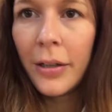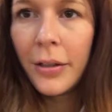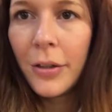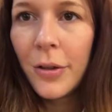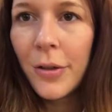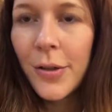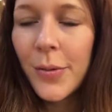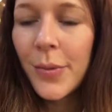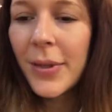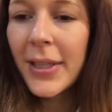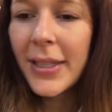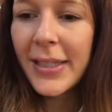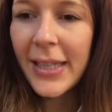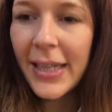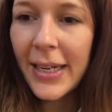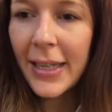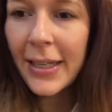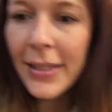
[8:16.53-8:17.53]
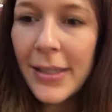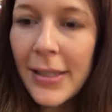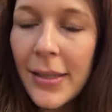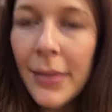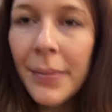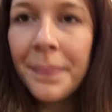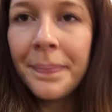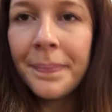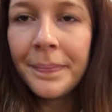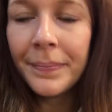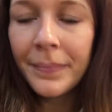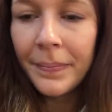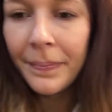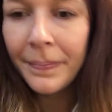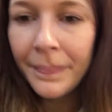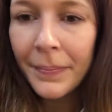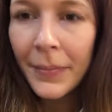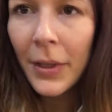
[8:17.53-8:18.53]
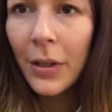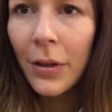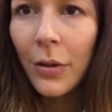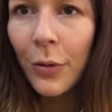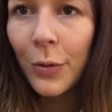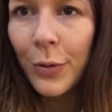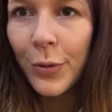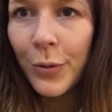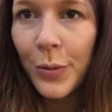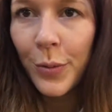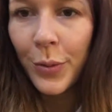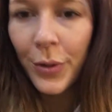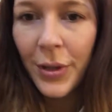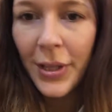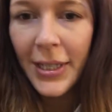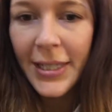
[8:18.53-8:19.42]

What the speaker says: Those were the days. Those were the